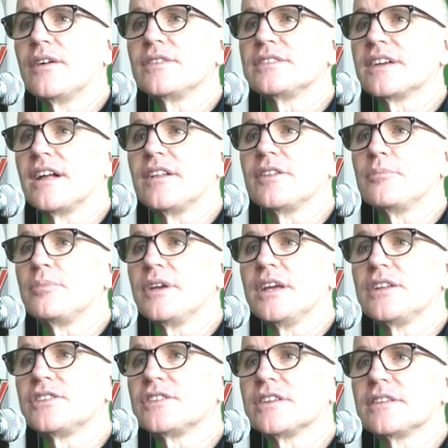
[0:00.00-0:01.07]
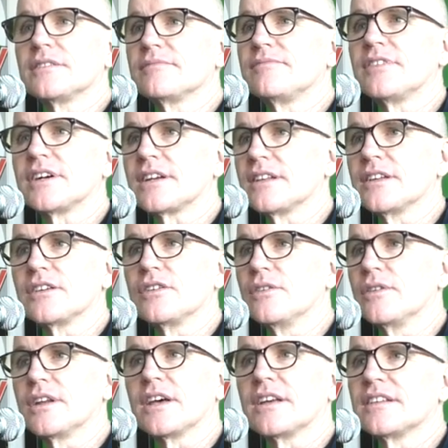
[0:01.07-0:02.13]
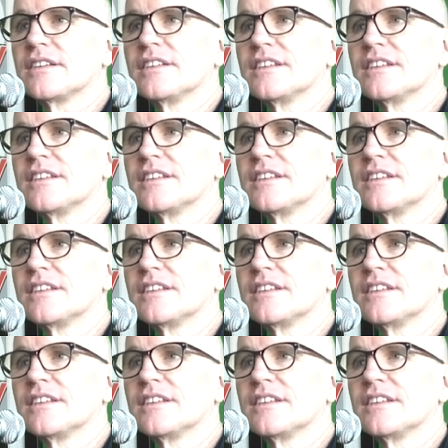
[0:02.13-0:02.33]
hotel on the beach in fucking Laguna.